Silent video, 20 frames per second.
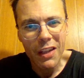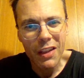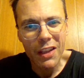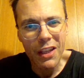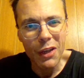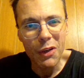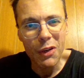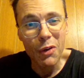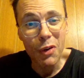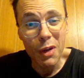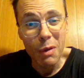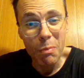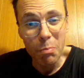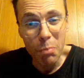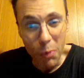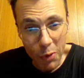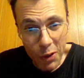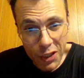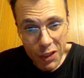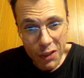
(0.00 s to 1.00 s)
they're gonna
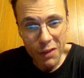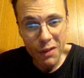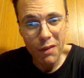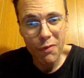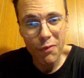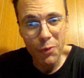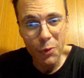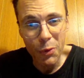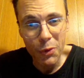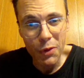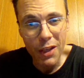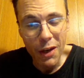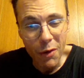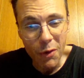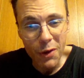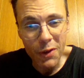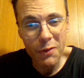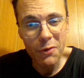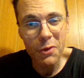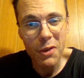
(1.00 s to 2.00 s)
poison the food, they're
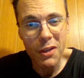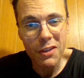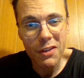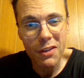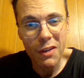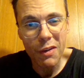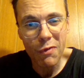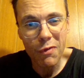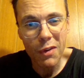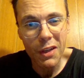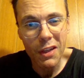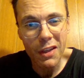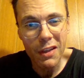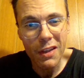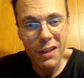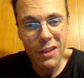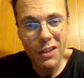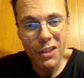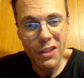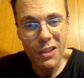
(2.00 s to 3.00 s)
gonna do the stuff like
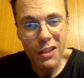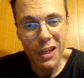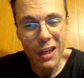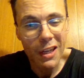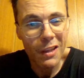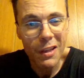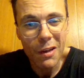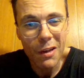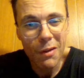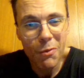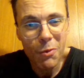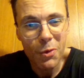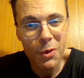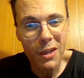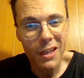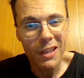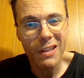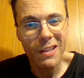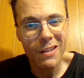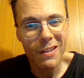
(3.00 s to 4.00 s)
this, and they
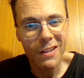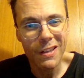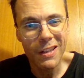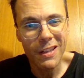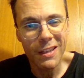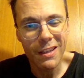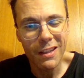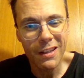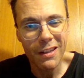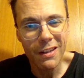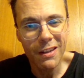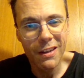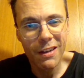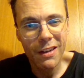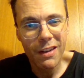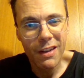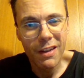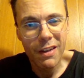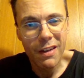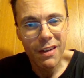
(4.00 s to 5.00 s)
work inside in there.
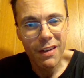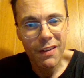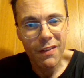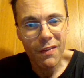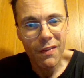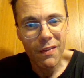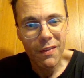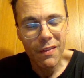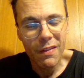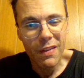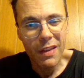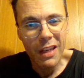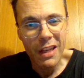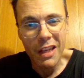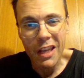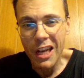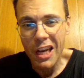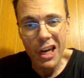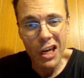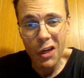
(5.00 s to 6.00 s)

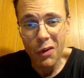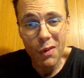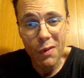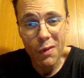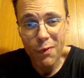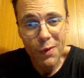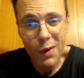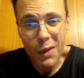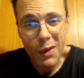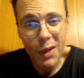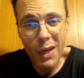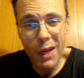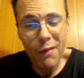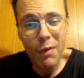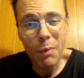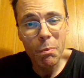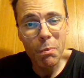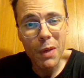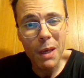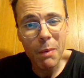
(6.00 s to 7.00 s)
How the fuck you have
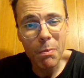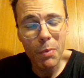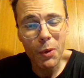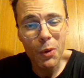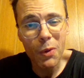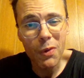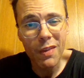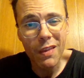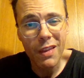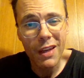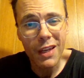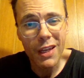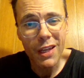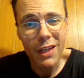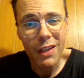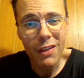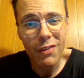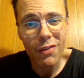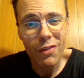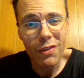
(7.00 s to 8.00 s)
a people
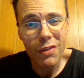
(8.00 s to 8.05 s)
that